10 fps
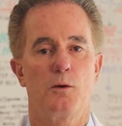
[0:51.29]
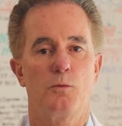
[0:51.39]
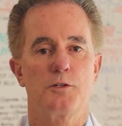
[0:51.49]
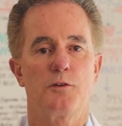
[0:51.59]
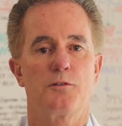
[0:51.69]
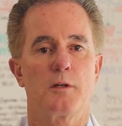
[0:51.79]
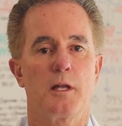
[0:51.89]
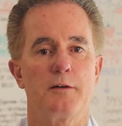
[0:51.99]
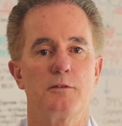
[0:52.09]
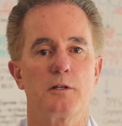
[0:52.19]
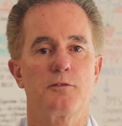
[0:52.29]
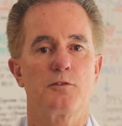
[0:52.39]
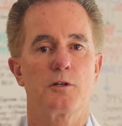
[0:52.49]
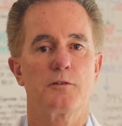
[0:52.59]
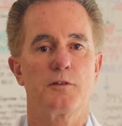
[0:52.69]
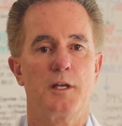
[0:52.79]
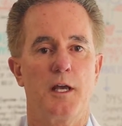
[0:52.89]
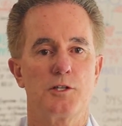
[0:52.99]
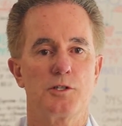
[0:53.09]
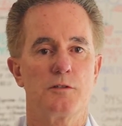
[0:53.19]
which is the level of
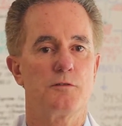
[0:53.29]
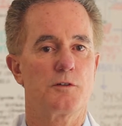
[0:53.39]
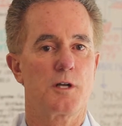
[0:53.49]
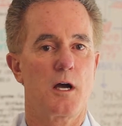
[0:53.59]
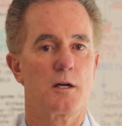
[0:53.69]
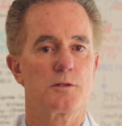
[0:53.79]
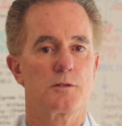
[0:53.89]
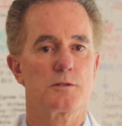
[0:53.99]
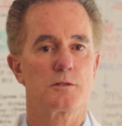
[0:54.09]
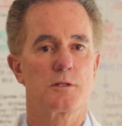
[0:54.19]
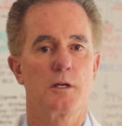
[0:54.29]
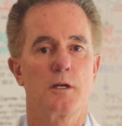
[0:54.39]
certification for doctors